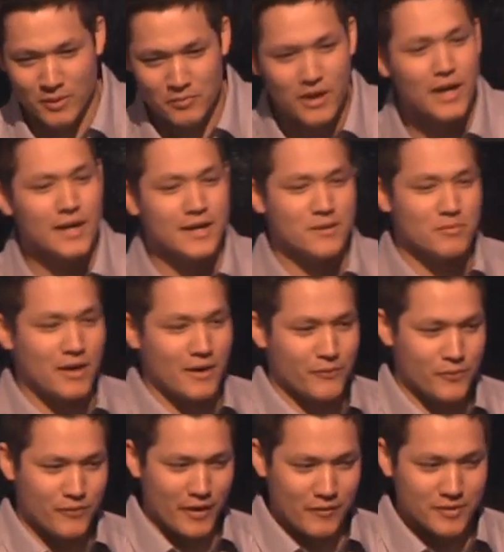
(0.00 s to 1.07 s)
I'm talking about if
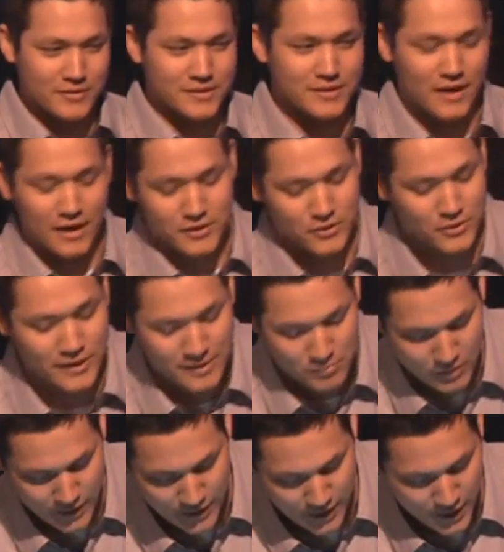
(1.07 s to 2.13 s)
you've ever seen Nacho
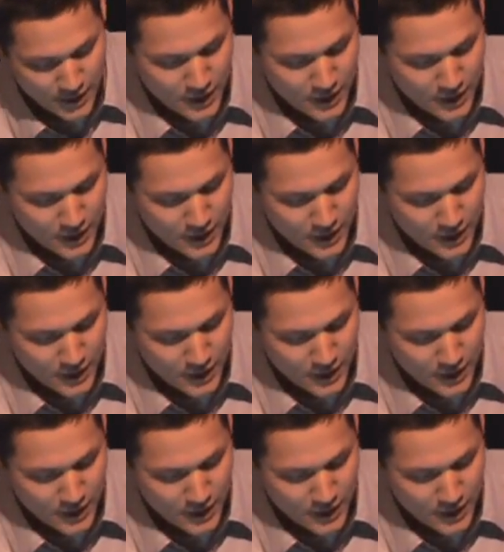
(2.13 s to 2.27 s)
Libre.